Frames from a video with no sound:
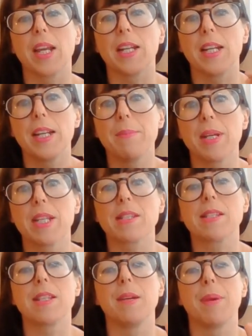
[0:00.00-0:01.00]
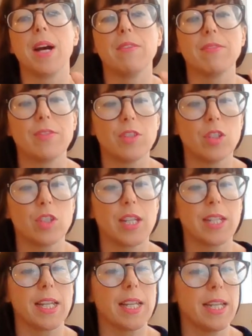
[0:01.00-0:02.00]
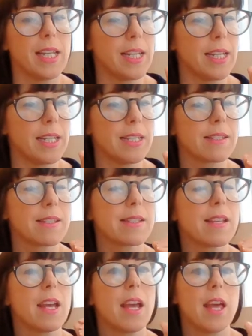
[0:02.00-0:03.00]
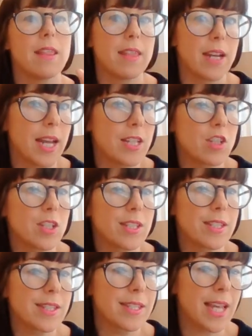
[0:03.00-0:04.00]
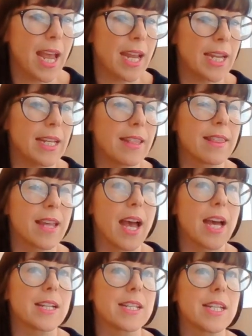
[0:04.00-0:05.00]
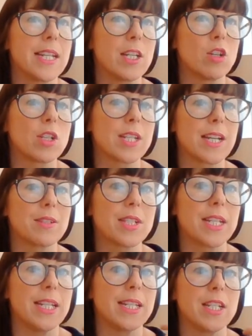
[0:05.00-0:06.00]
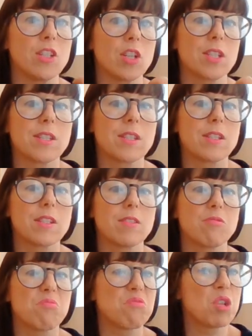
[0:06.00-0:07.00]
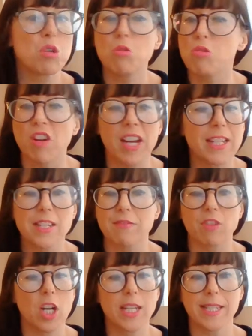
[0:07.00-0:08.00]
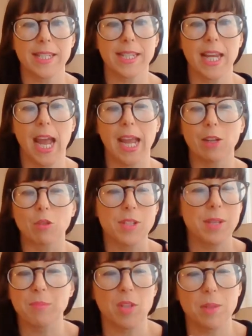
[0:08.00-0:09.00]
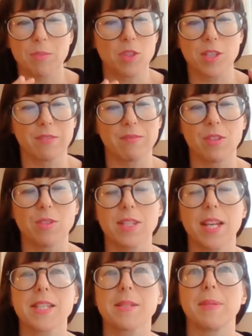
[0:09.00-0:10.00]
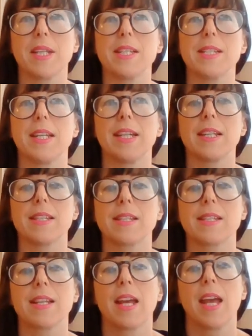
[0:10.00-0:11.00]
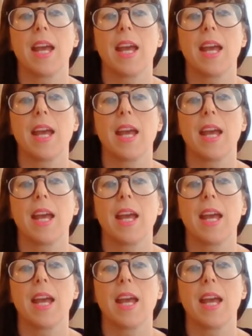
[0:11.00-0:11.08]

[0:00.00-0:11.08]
and limits the amount of food that he eats. The legends say that he got down to eating just 2 grains of rice a day, or sometimes just a few sesame seeds.